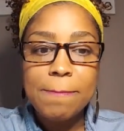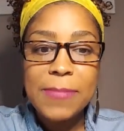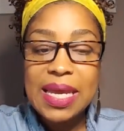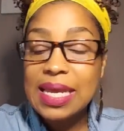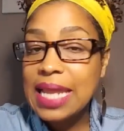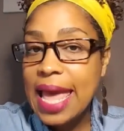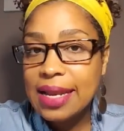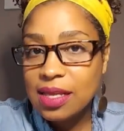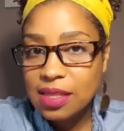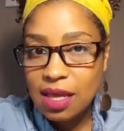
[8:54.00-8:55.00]
made
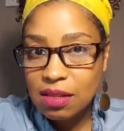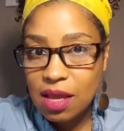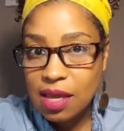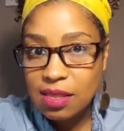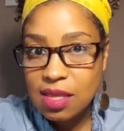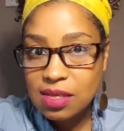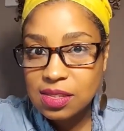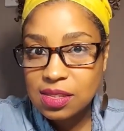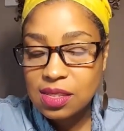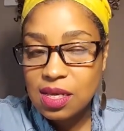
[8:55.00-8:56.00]
anything like
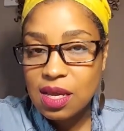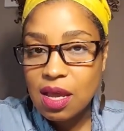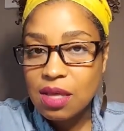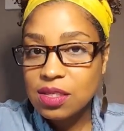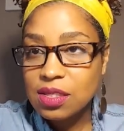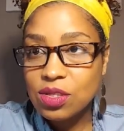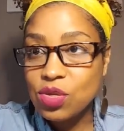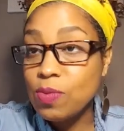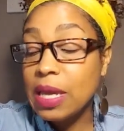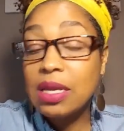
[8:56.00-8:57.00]
this.
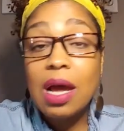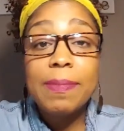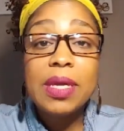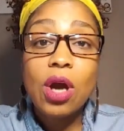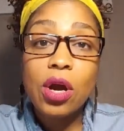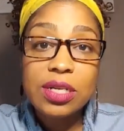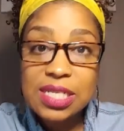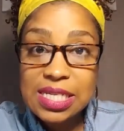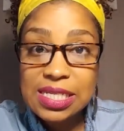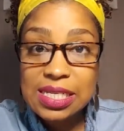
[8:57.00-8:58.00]
You may not be
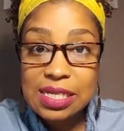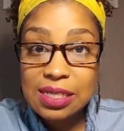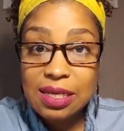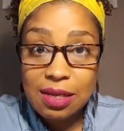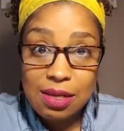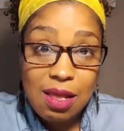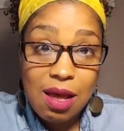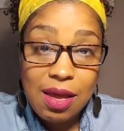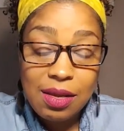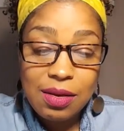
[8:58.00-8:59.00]
artistically
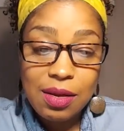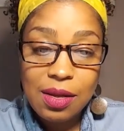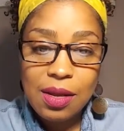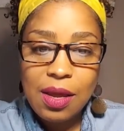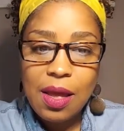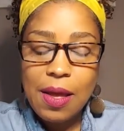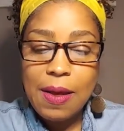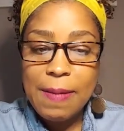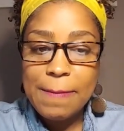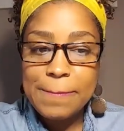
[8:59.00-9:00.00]
inclined,
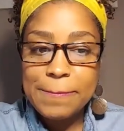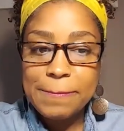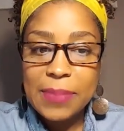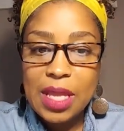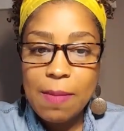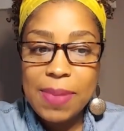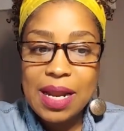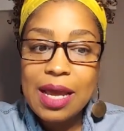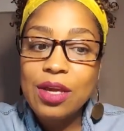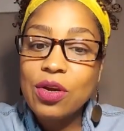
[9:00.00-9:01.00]

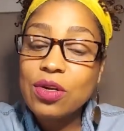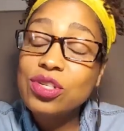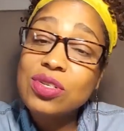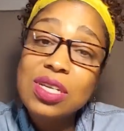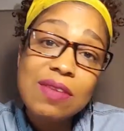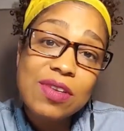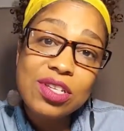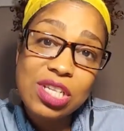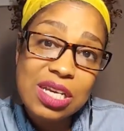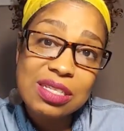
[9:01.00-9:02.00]
but I encourage you to give it a
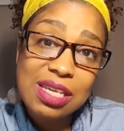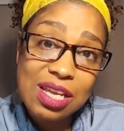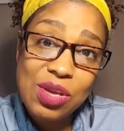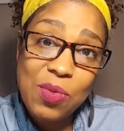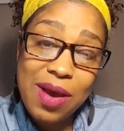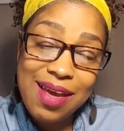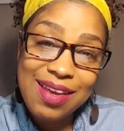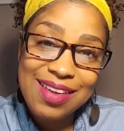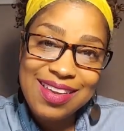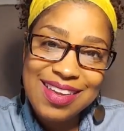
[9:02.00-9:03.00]
chance
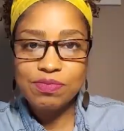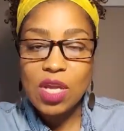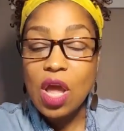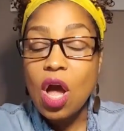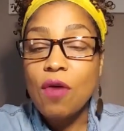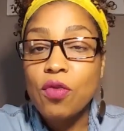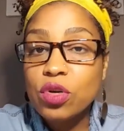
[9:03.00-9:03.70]
anyway. Of